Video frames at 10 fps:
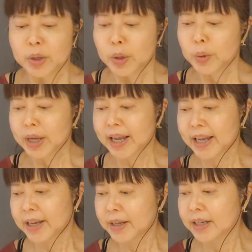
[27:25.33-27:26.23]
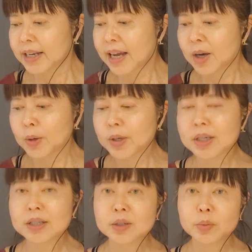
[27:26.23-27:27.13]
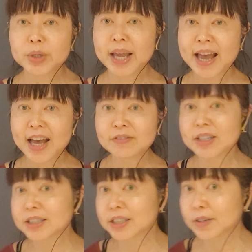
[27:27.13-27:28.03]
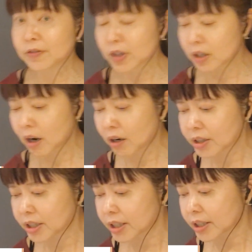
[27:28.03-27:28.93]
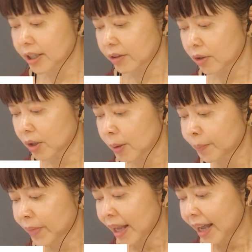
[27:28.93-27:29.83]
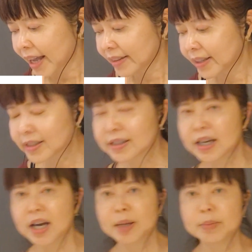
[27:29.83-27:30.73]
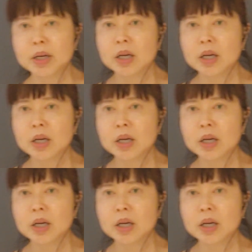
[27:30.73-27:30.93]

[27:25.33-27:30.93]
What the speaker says: Okay, now we have a different oxysterol, and this time,